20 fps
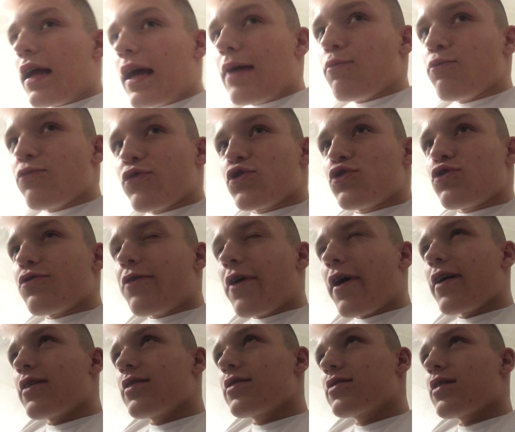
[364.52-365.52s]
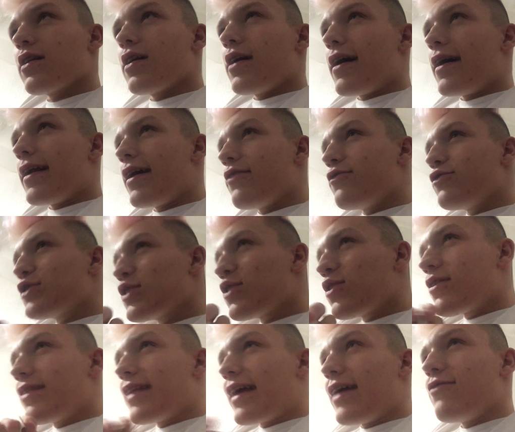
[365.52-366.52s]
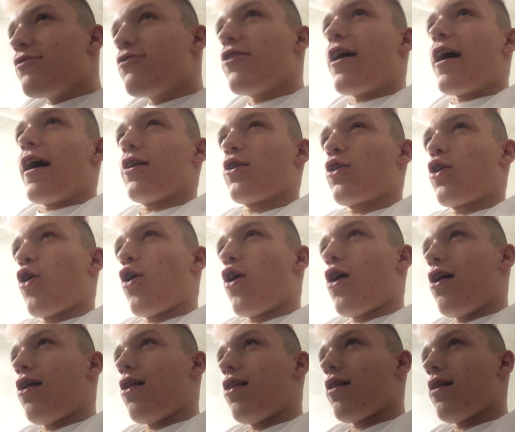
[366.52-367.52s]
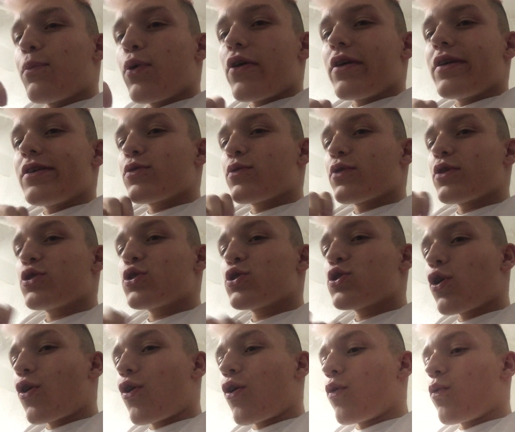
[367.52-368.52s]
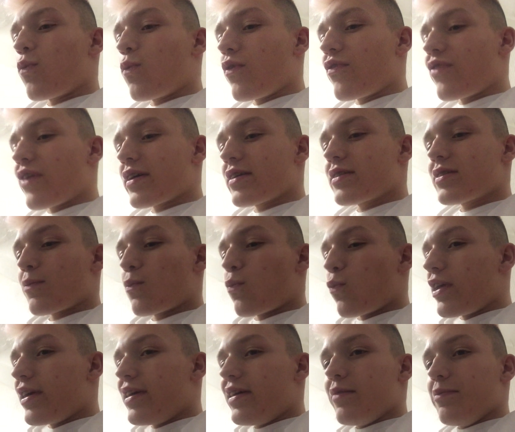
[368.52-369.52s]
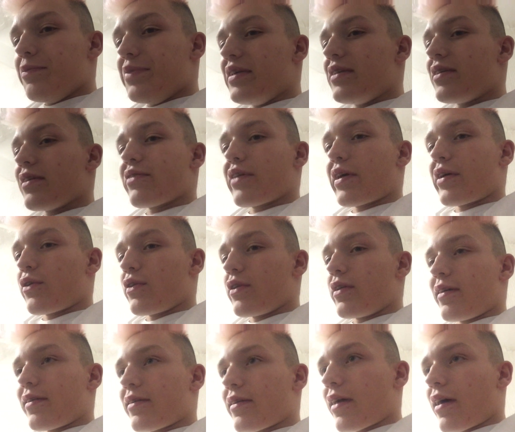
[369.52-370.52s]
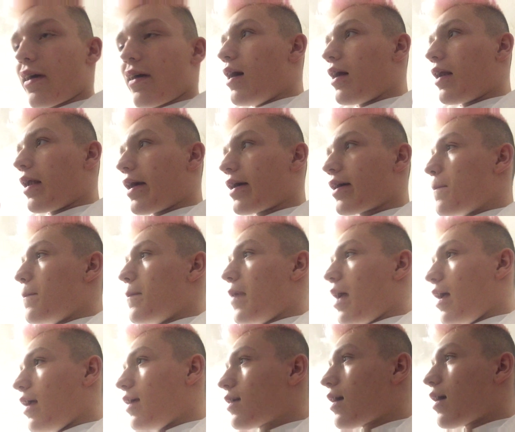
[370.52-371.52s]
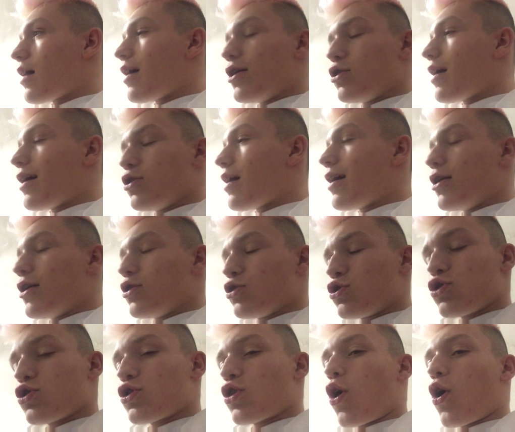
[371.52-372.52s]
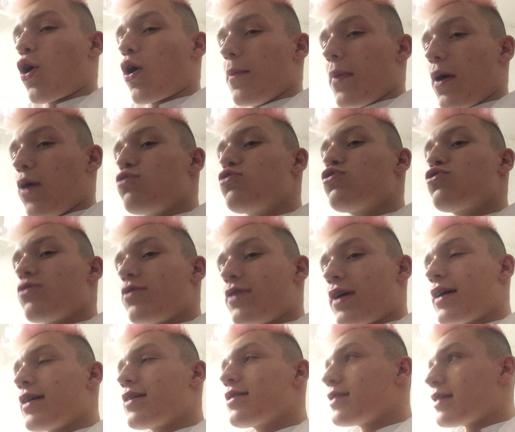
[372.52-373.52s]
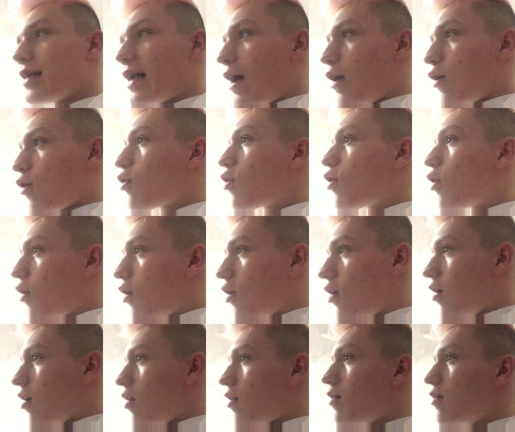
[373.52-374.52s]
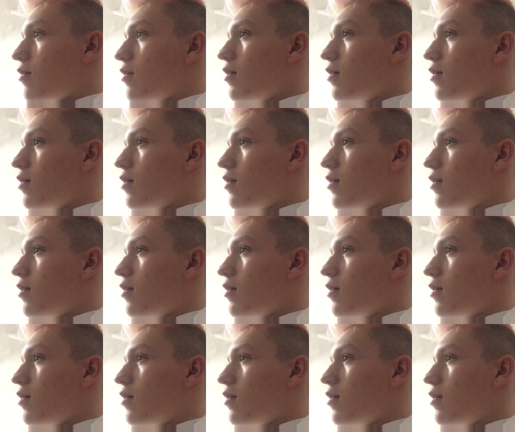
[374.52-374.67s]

name for drugs and every single name for alcohol. Put into a song with, like, some weird beat I find on the internet. And, like, make A, a, a song about drugs and alcohol